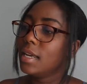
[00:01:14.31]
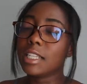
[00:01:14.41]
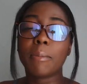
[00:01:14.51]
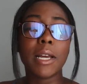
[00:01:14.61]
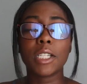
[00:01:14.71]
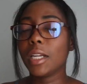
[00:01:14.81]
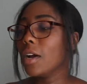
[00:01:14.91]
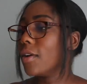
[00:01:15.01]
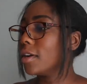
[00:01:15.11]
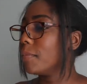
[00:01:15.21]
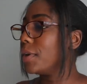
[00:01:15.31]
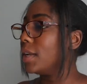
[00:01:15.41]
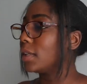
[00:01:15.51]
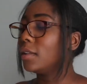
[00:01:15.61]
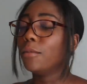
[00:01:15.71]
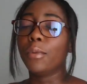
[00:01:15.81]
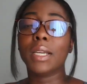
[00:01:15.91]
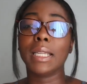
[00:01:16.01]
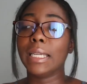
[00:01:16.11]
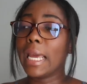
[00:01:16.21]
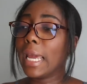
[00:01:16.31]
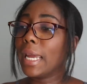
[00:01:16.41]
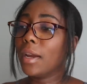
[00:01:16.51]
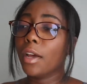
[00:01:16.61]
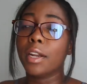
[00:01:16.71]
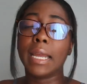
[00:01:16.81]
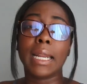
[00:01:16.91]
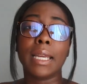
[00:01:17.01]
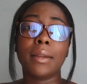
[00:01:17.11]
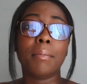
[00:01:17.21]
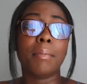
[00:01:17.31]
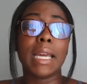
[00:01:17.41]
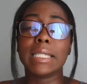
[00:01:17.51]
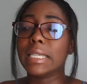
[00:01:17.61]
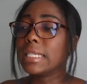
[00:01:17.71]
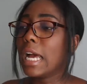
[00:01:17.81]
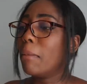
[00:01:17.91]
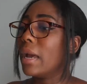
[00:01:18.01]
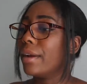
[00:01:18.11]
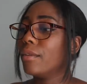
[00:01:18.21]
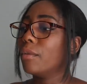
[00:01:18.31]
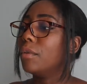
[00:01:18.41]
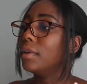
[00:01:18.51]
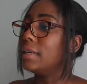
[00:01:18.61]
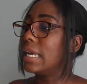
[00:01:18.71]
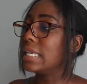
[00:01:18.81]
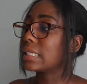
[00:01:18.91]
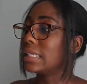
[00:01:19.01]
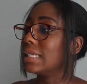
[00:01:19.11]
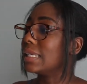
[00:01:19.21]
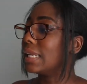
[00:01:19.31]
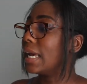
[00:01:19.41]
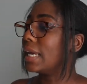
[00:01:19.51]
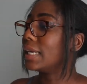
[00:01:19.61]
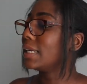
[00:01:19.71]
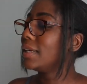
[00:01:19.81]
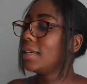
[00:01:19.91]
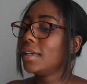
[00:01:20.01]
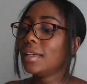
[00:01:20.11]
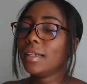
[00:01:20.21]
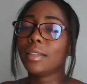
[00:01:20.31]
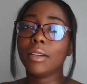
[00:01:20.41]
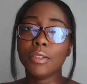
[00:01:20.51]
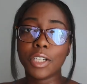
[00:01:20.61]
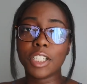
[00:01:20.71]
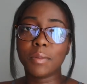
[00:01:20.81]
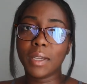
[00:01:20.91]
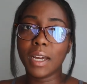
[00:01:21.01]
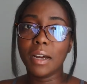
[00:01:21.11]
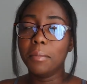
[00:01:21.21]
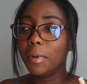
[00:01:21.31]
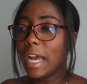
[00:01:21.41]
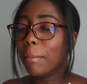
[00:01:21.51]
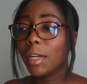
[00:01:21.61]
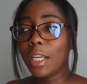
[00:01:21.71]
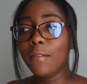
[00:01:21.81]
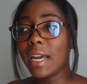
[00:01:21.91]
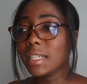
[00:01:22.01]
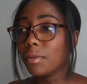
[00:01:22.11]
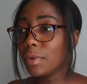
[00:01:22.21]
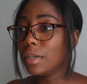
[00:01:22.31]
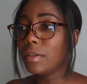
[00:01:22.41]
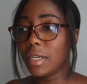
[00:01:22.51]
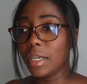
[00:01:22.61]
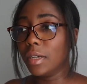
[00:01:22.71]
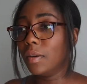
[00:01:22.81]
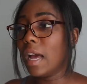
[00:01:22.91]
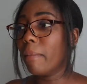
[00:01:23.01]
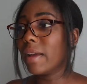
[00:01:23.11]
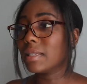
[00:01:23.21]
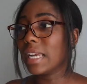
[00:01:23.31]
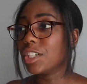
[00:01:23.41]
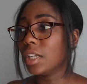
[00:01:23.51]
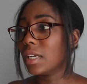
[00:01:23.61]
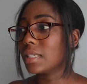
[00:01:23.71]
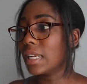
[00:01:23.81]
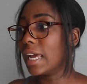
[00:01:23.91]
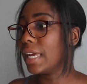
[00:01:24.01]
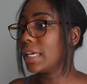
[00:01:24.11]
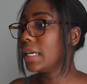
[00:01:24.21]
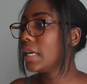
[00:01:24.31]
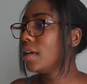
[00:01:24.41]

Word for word: especially on a productive weekly day, on a daily basis, how my desk look like. Don't judge me, y'all, but I'm going to give you guys the real deal, how my station looks like